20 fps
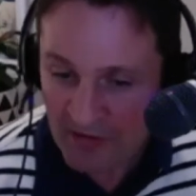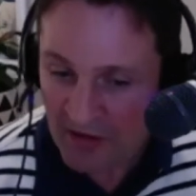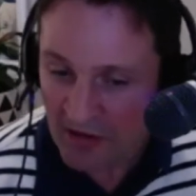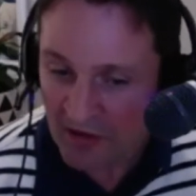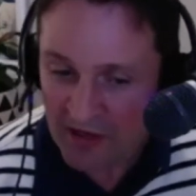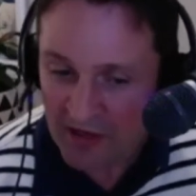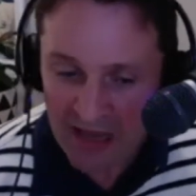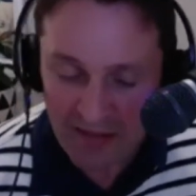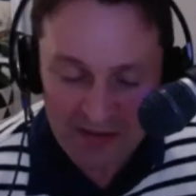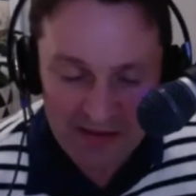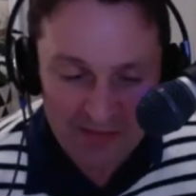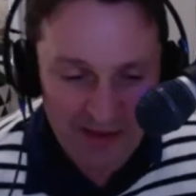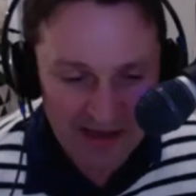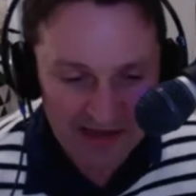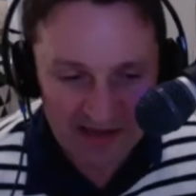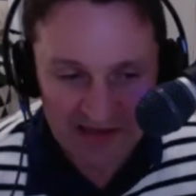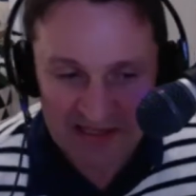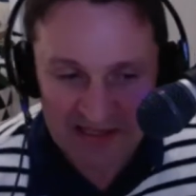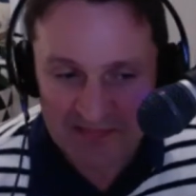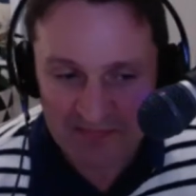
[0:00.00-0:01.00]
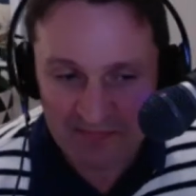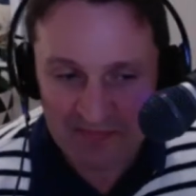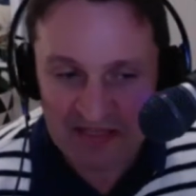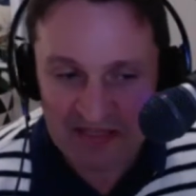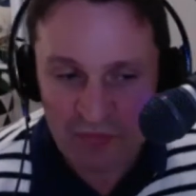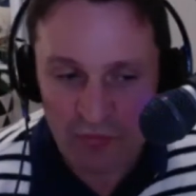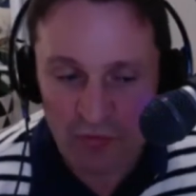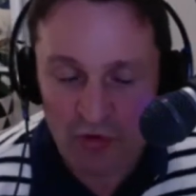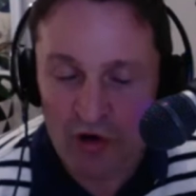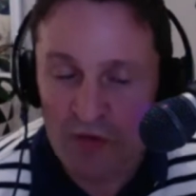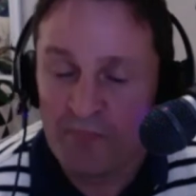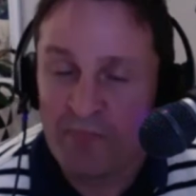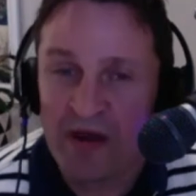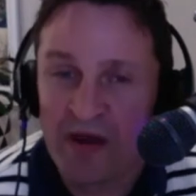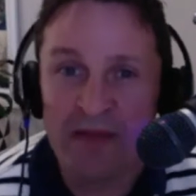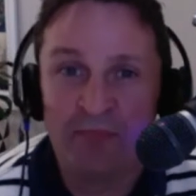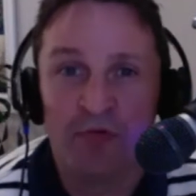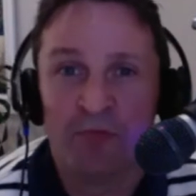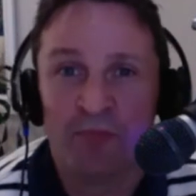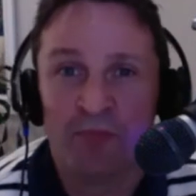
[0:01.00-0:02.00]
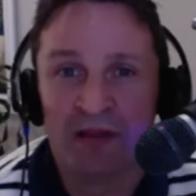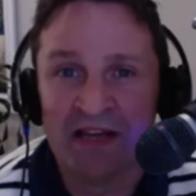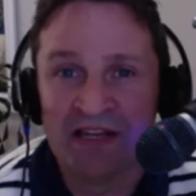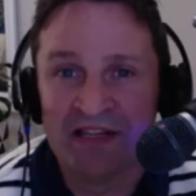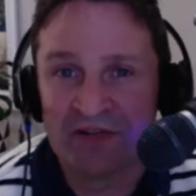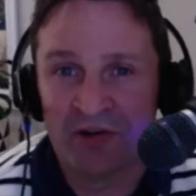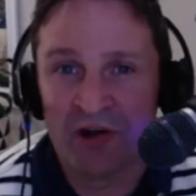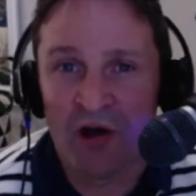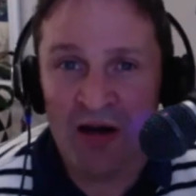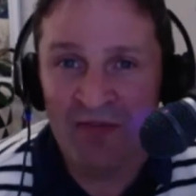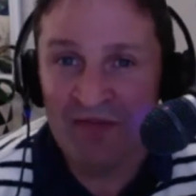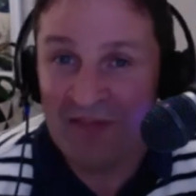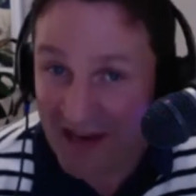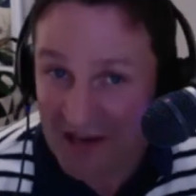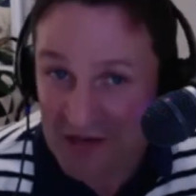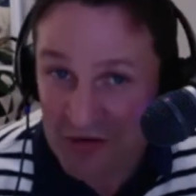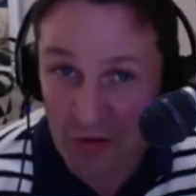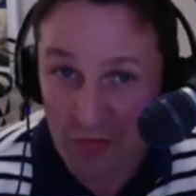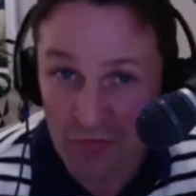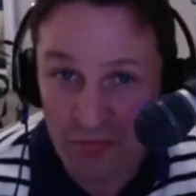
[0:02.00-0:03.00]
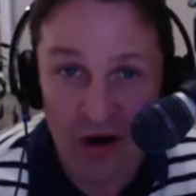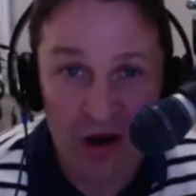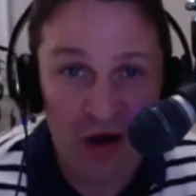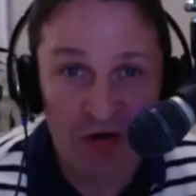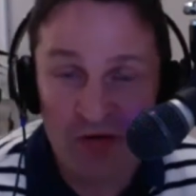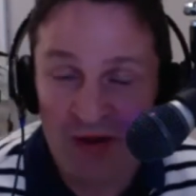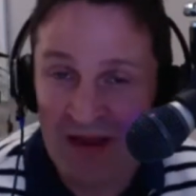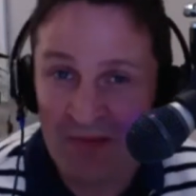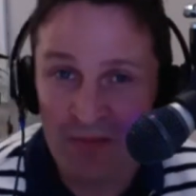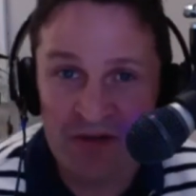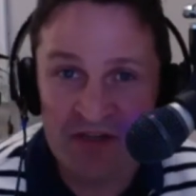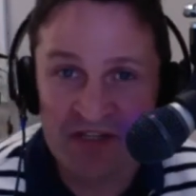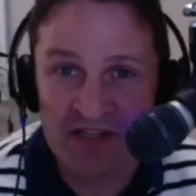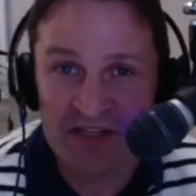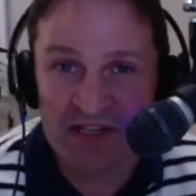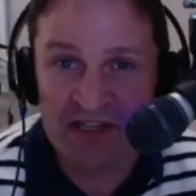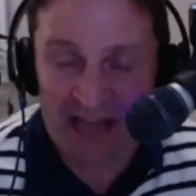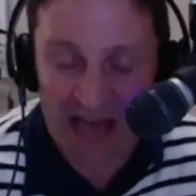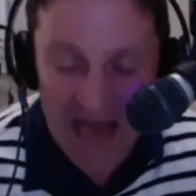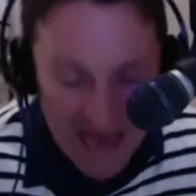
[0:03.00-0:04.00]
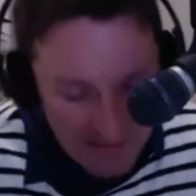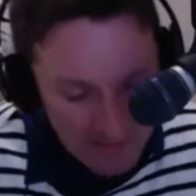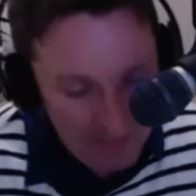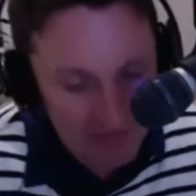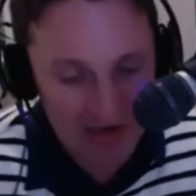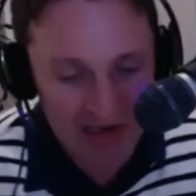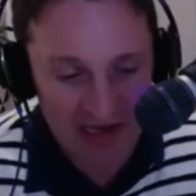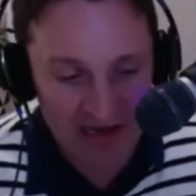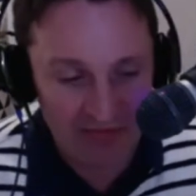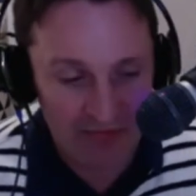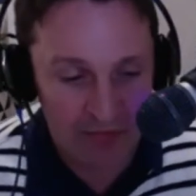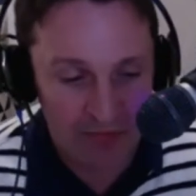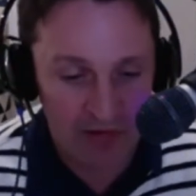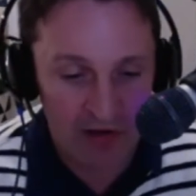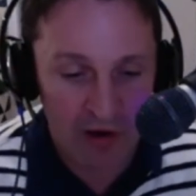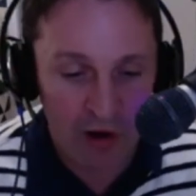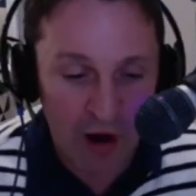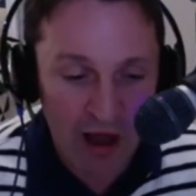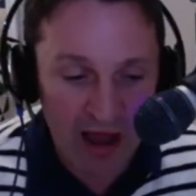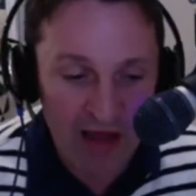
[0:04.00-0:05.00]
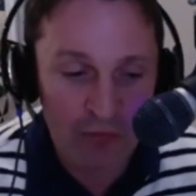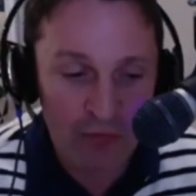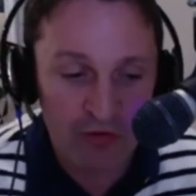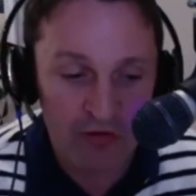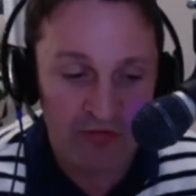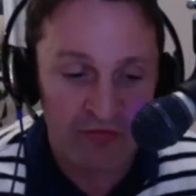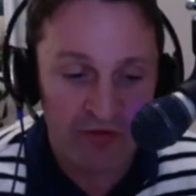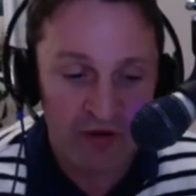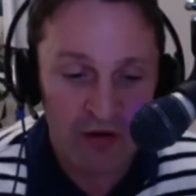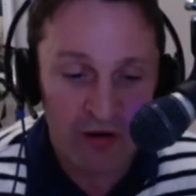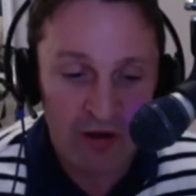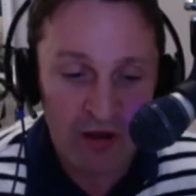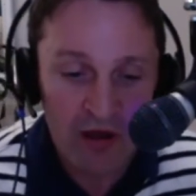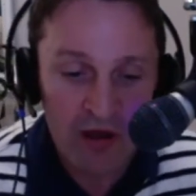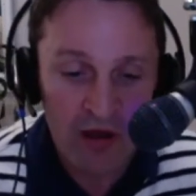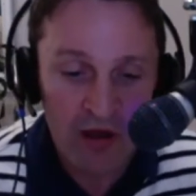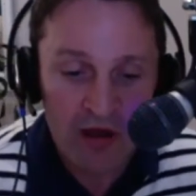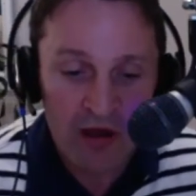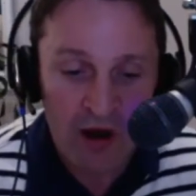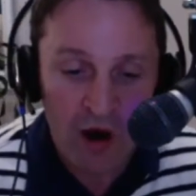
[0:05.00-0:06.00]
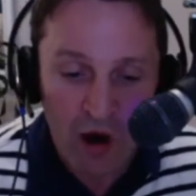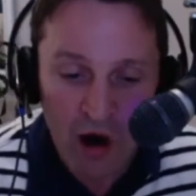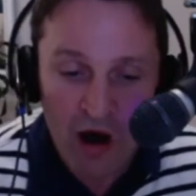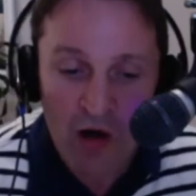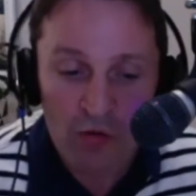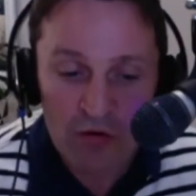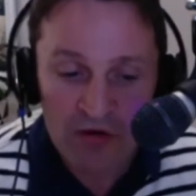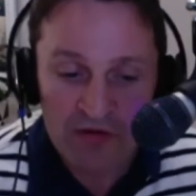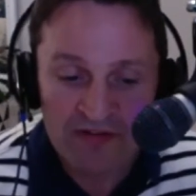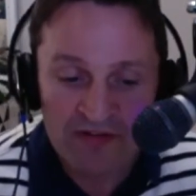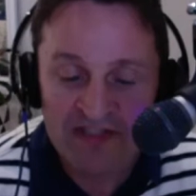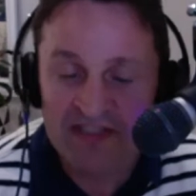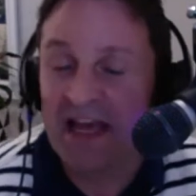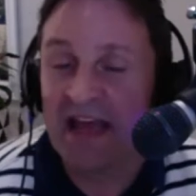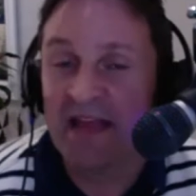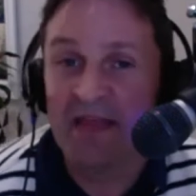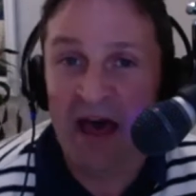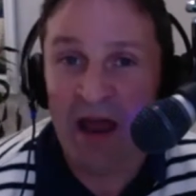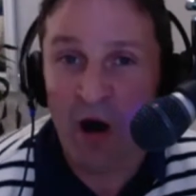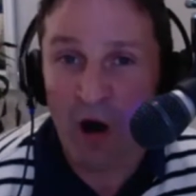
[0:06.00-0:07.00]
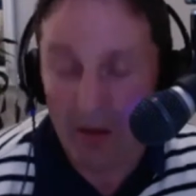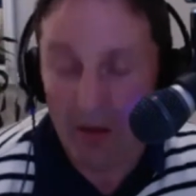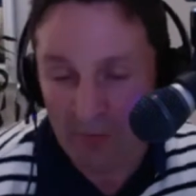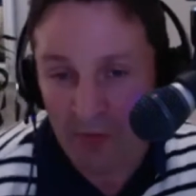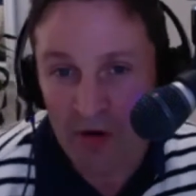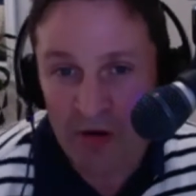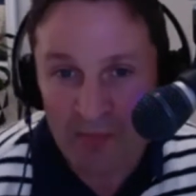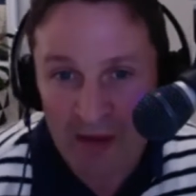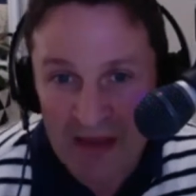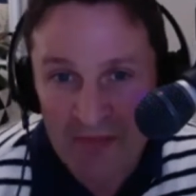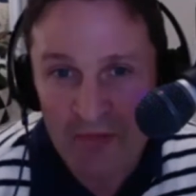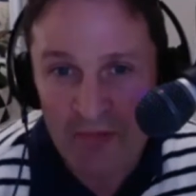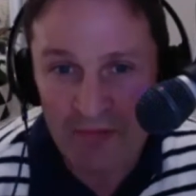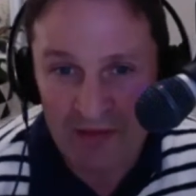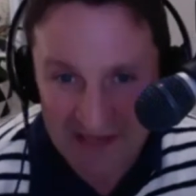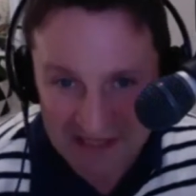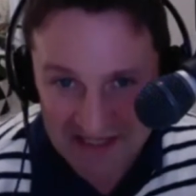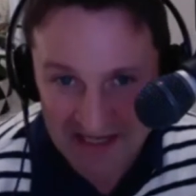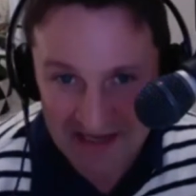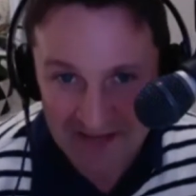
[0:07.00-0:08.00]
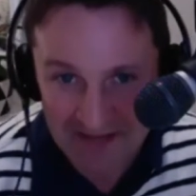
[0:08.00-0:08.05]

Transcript: coming back to this word people pleaser, and I've done your program, which is just unbelievable. I would have said that I'm not a people pleaser.